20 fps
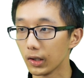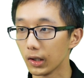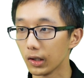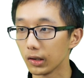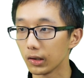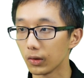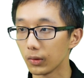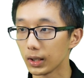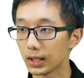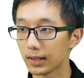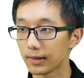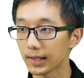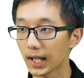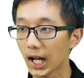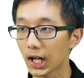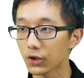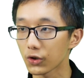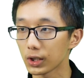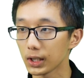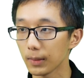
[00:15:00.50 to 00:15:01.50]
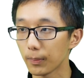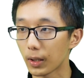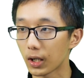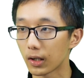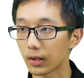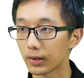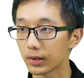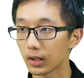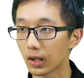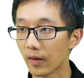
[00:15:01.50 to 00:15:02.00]
so it is actually
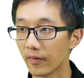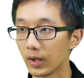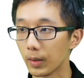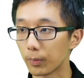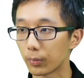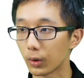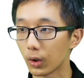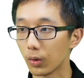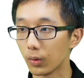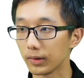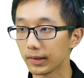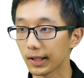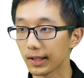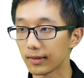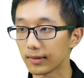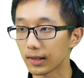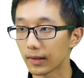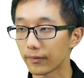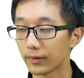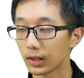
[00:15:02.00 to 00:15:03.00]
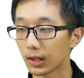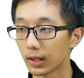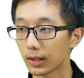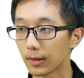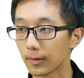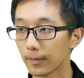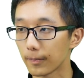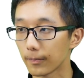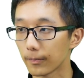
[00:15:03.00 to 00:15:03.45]
part of the prosencephalon.